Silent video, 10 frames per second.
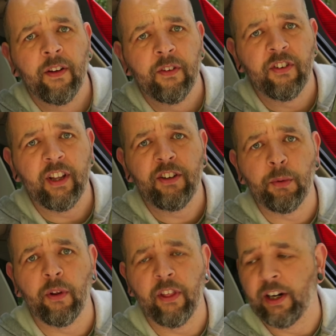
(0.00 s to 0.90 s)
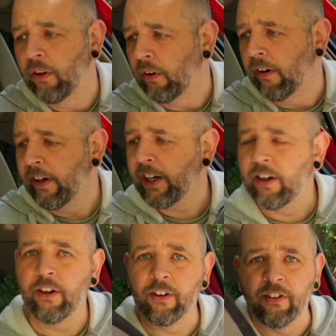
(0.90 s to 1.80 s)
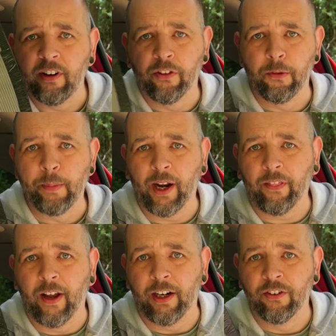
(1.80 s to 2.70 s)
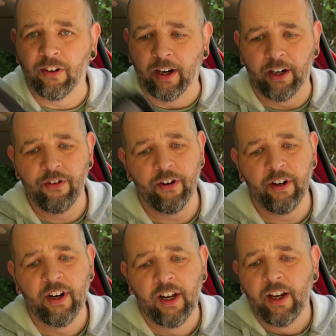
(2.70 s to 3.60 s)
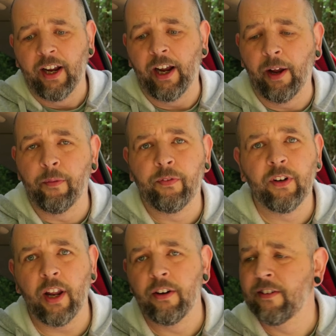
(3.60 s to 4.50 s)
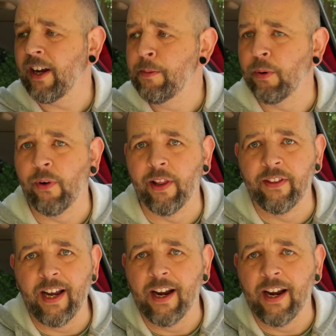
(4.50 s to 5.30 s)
So these are what they look like. You can see on the back that insulation. I've done tape around the